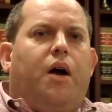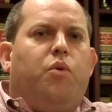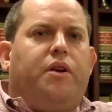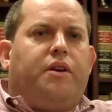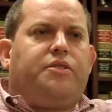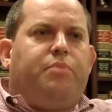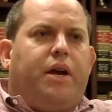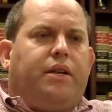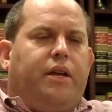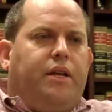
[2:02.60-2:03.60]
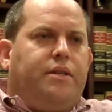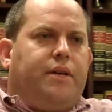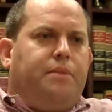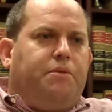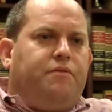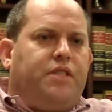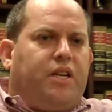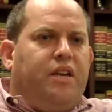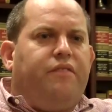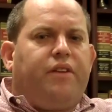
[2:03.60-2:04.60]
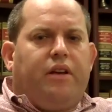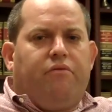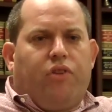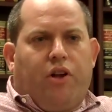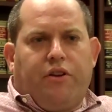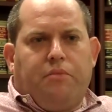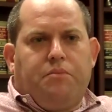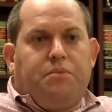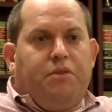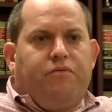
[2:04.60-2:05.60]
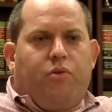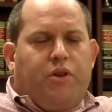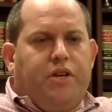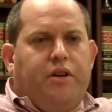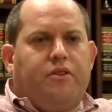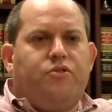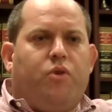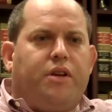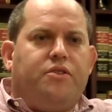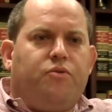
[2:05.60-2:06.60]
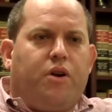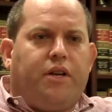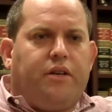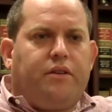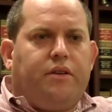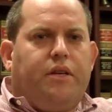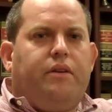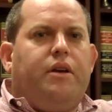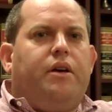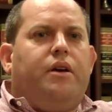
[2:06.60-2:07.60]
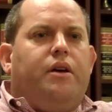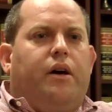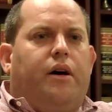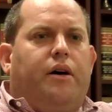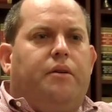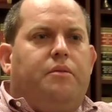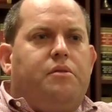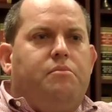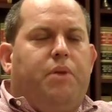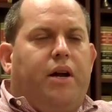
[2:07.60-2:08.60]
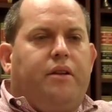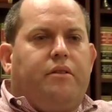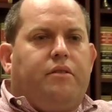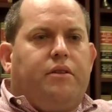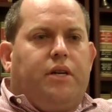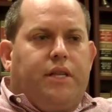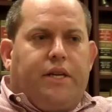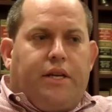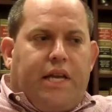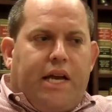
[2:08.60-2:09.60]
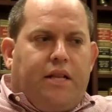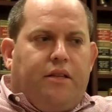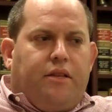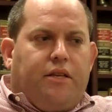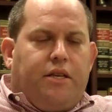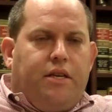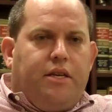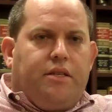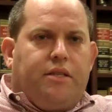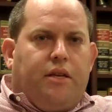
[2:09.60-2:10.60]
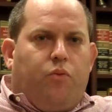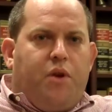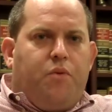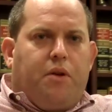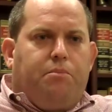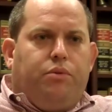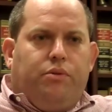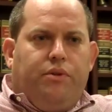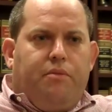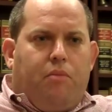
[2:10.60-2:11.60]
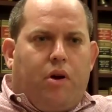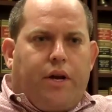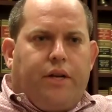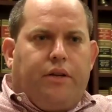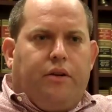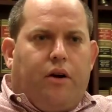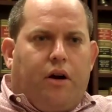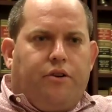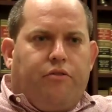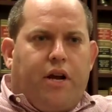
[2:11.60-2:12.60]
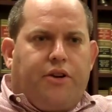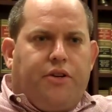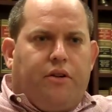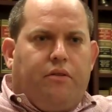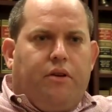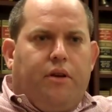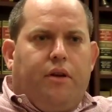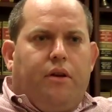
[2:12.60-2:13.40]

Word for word: I wouldn't expect any type of significant volumes before the year 2020. Uh, but I think, again, the, the key is that we want to pull the market in our direction,